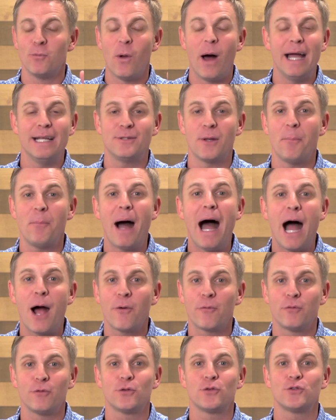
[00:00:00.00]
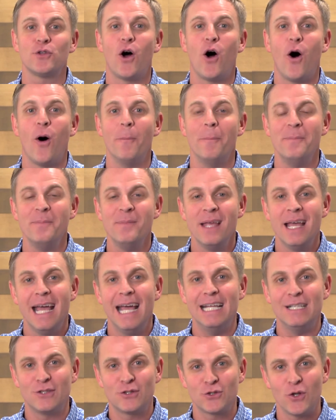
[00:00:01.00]
writes a powerful psalm
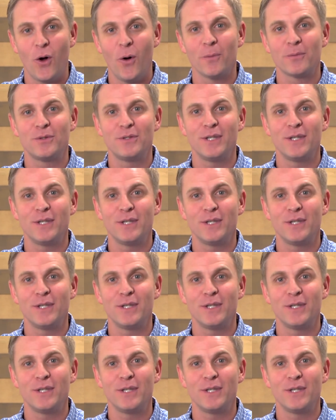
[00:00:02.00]
in Psalm